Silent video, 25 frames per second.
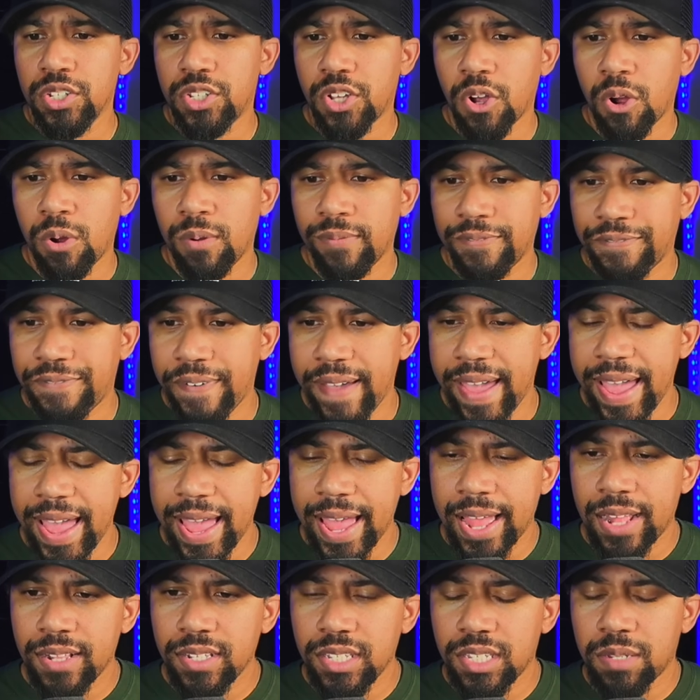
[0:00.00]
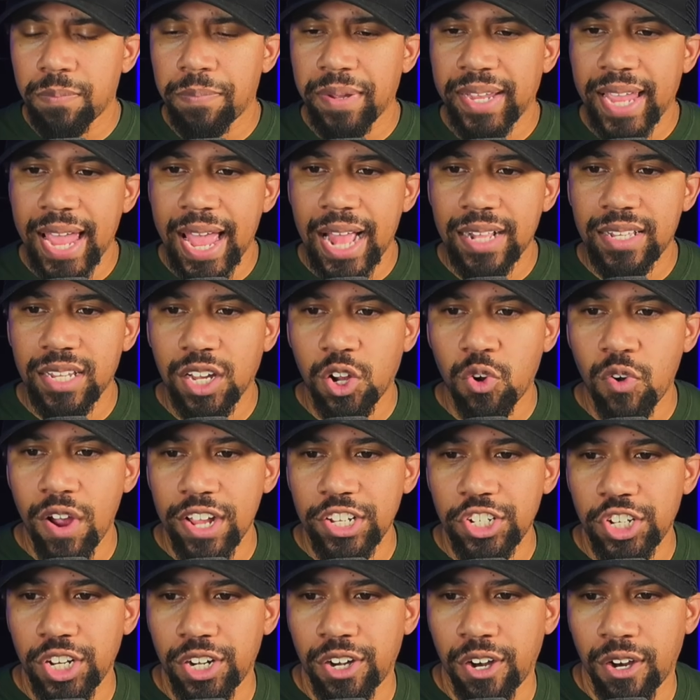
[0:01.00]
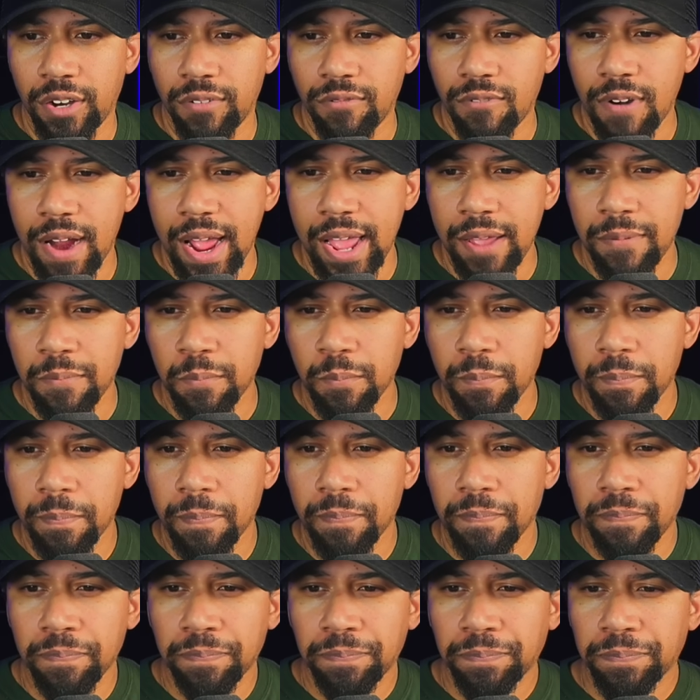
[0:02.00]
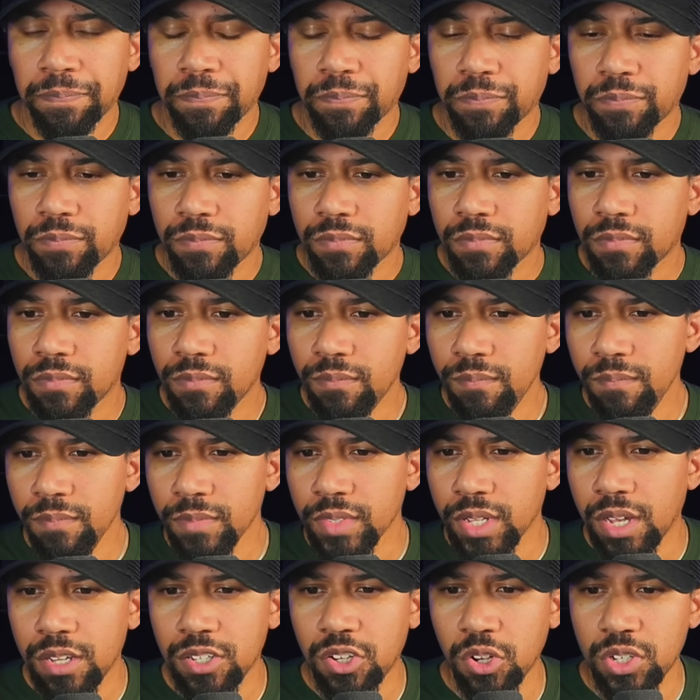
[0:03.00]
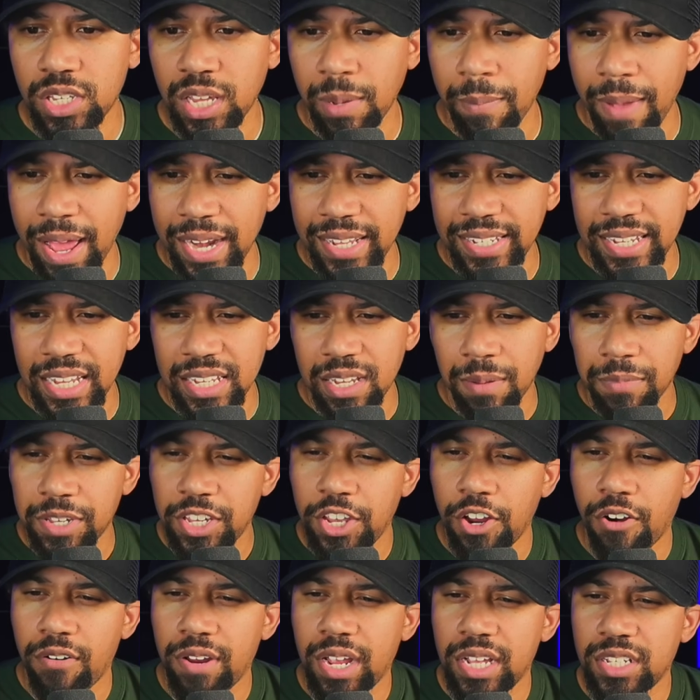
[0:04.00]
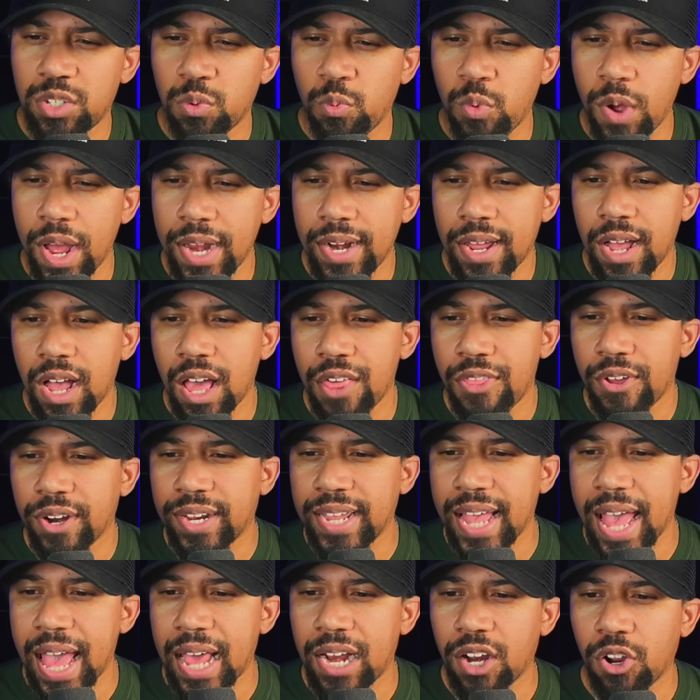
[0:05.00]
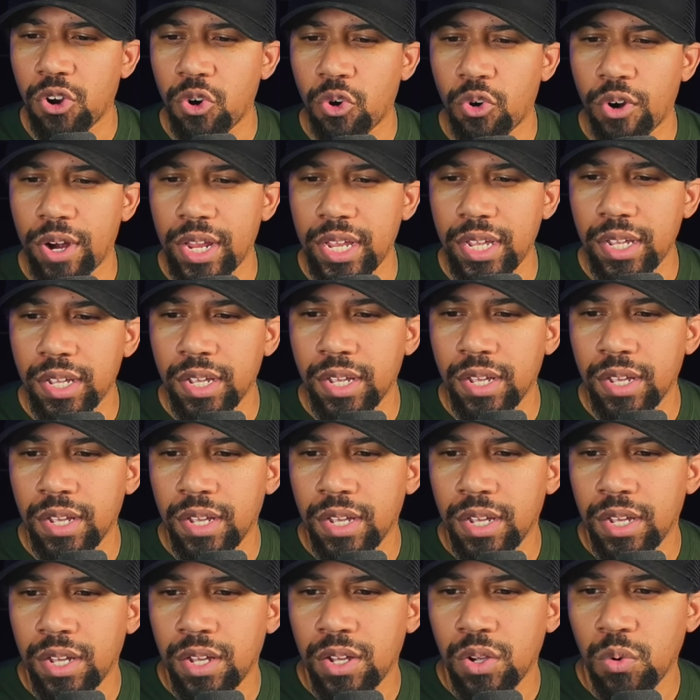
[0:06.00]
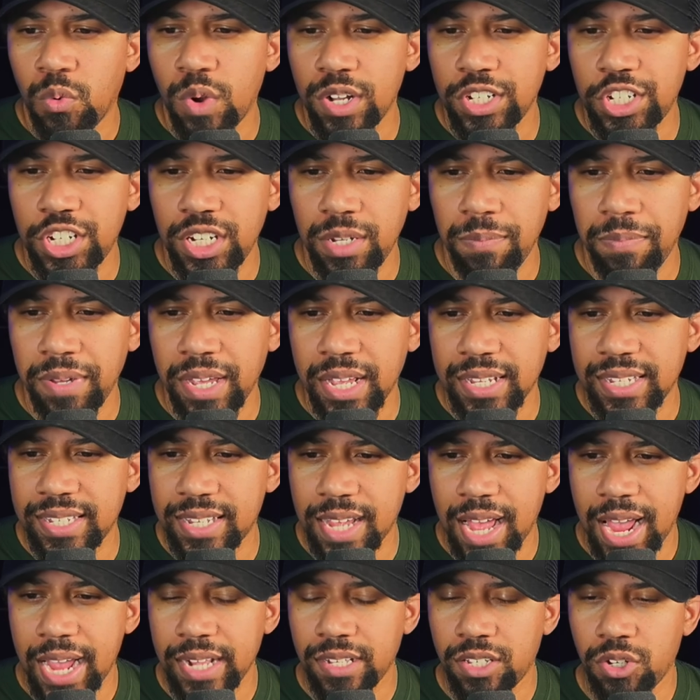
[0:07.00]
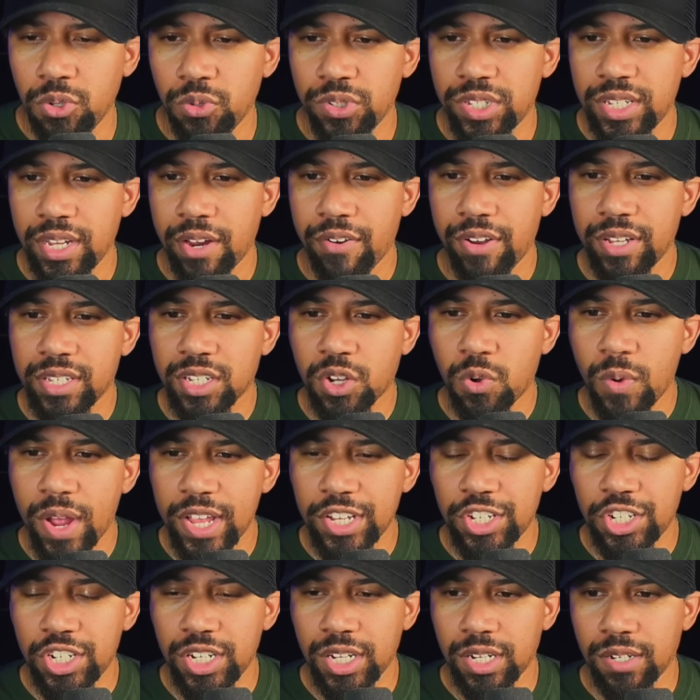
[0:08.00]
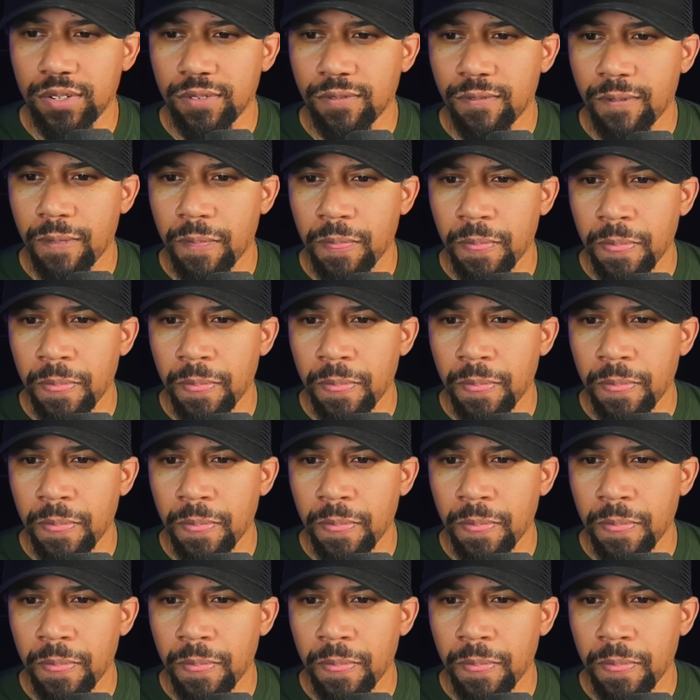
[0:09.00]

So fans began to question her, right? So somebody says, I'm curious, what other category would she be assigned to? Serious question.